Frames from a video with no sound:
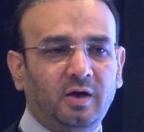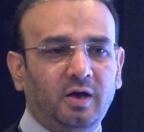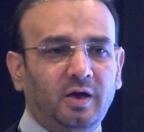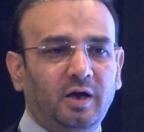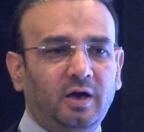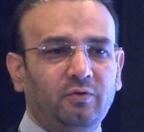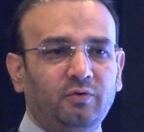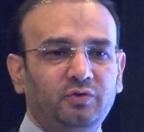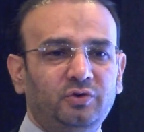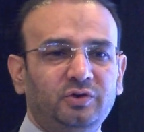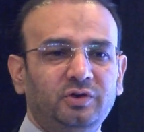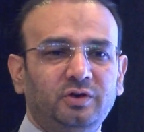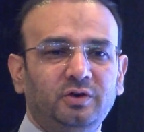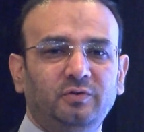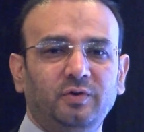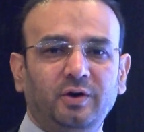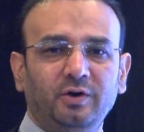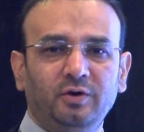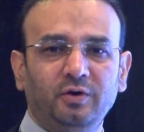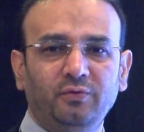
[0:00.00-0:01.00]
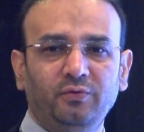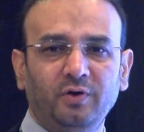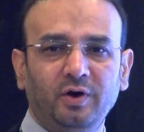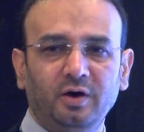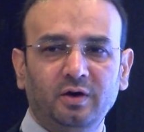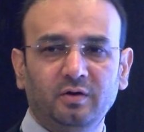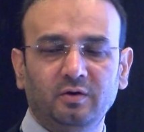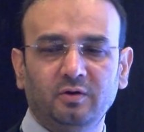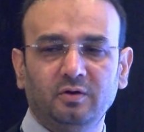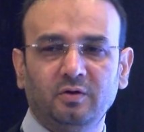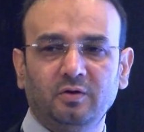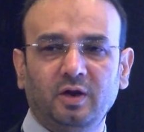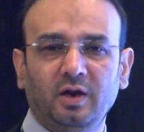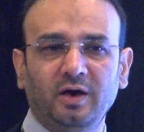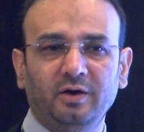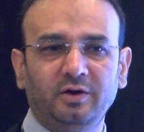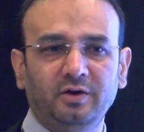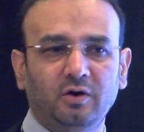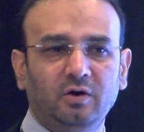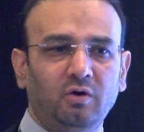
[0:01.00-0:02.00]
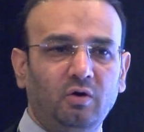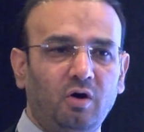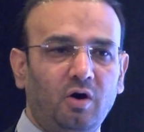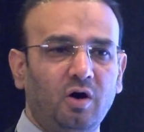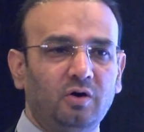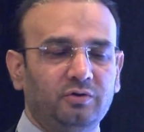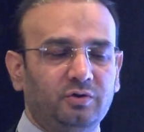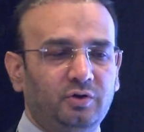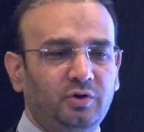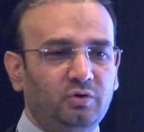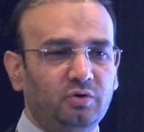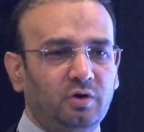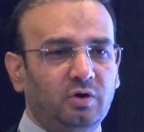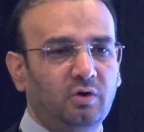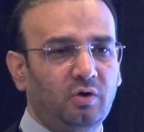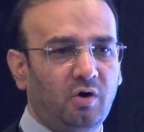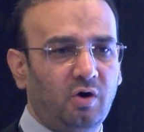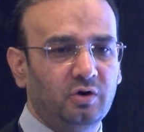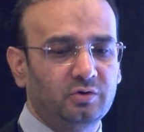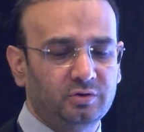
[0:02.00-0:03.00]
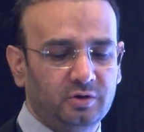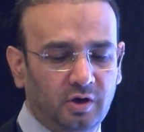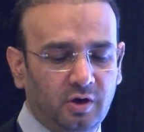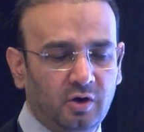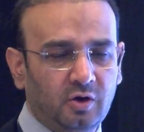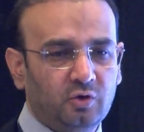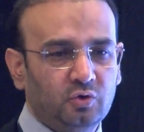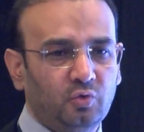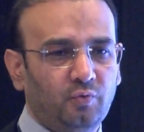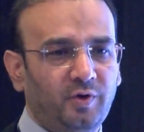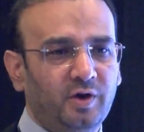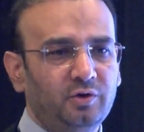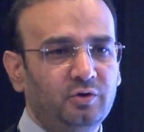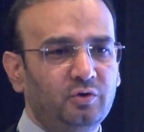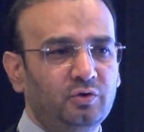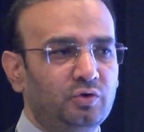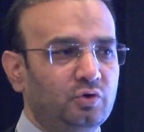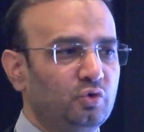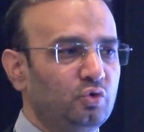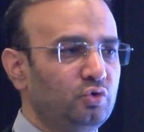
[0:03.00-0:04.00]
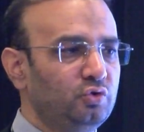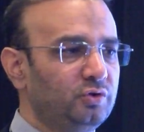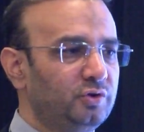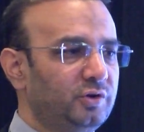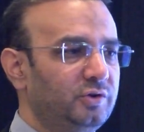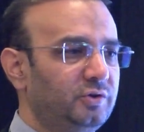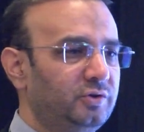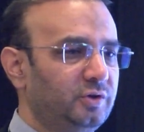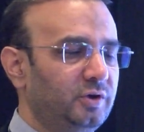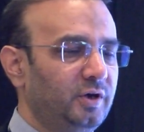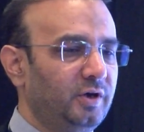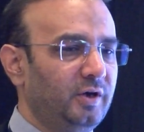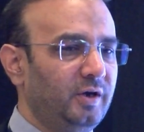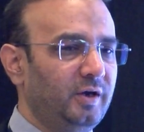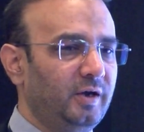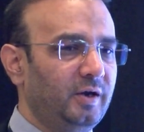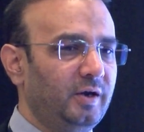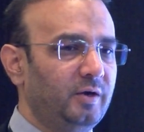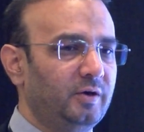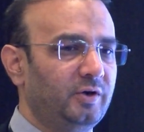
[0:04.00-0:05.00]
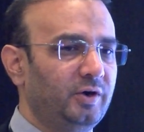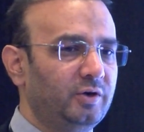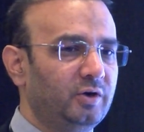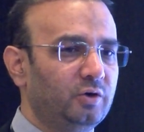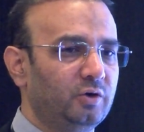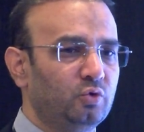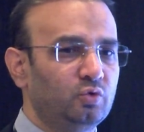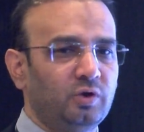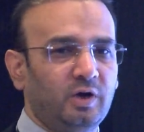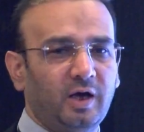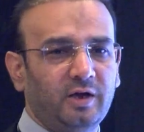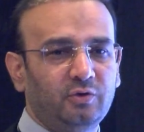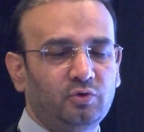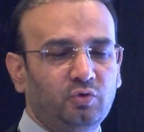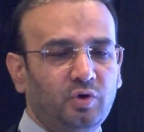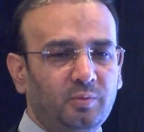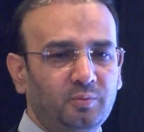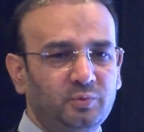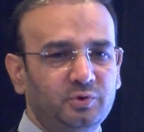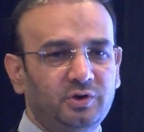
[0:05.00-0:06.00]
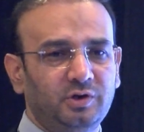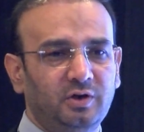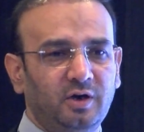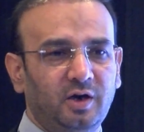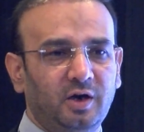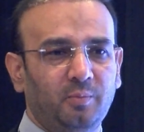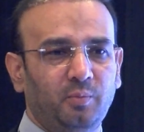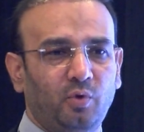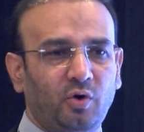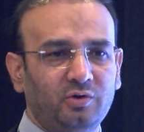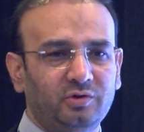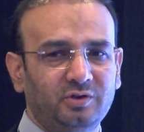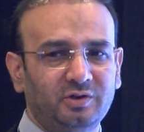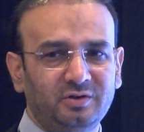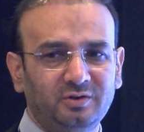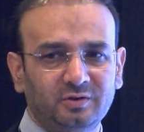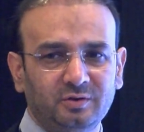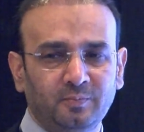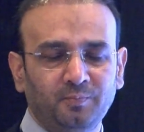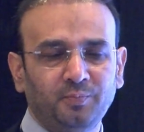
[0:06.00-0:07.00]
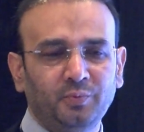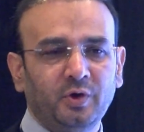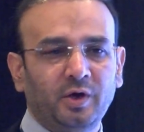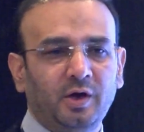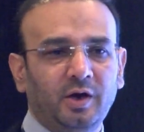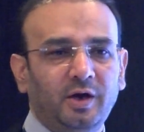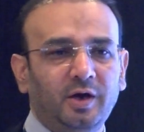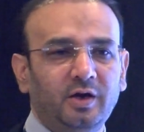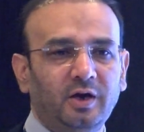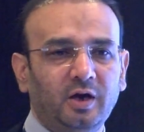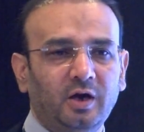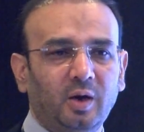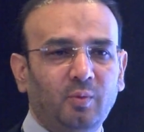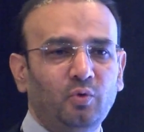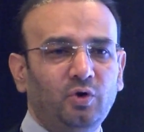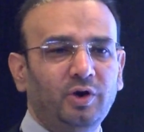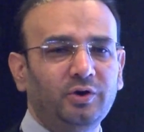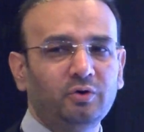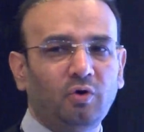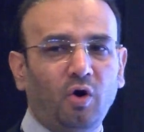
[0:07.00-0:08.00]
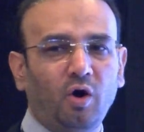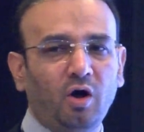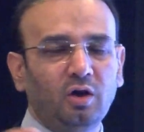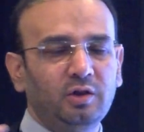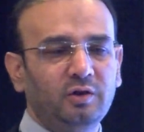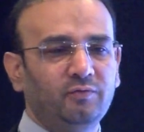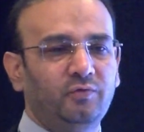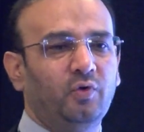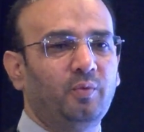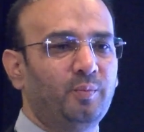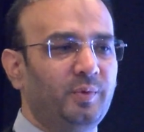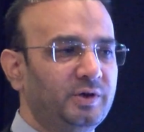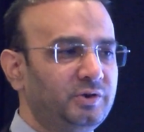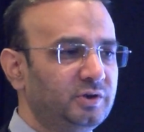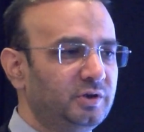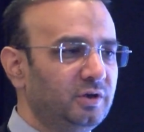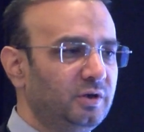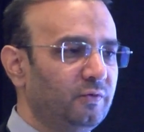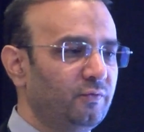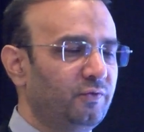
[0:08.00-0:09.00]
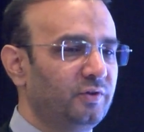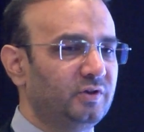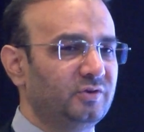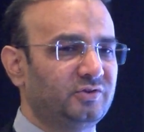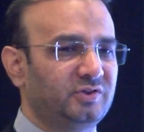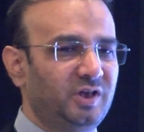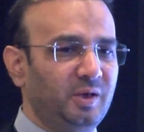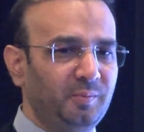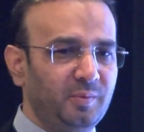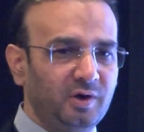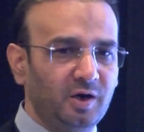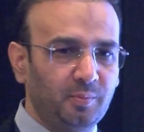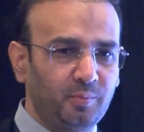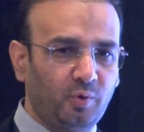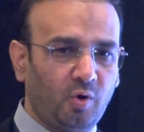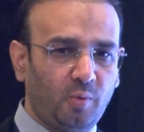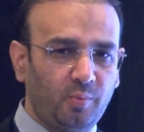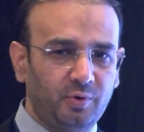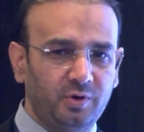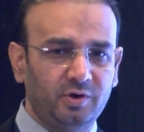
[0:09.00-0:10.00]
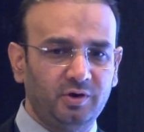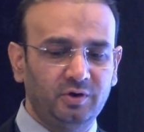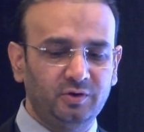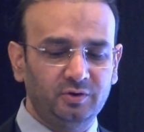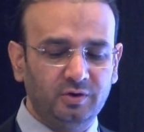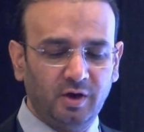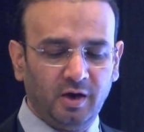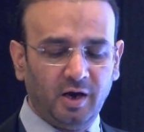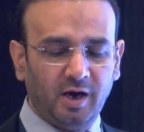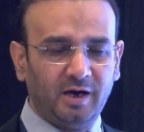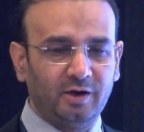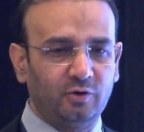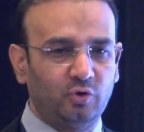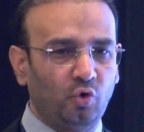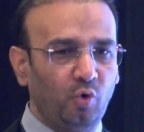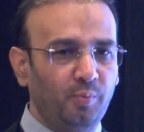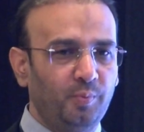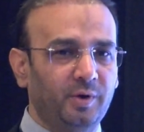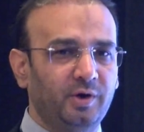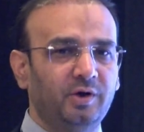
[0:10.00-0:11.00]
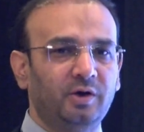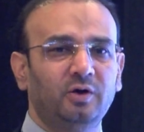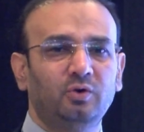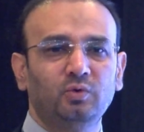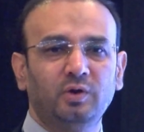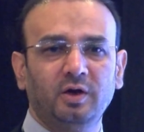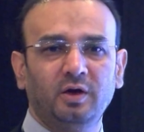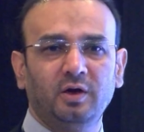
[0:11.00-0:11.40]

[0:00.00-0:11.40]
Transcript: Acquisition is very different. Electrical logs, nuclear logs. So when you introduce this data to the SOM machine learning process, it accumulates all the information with the similar properties and group it into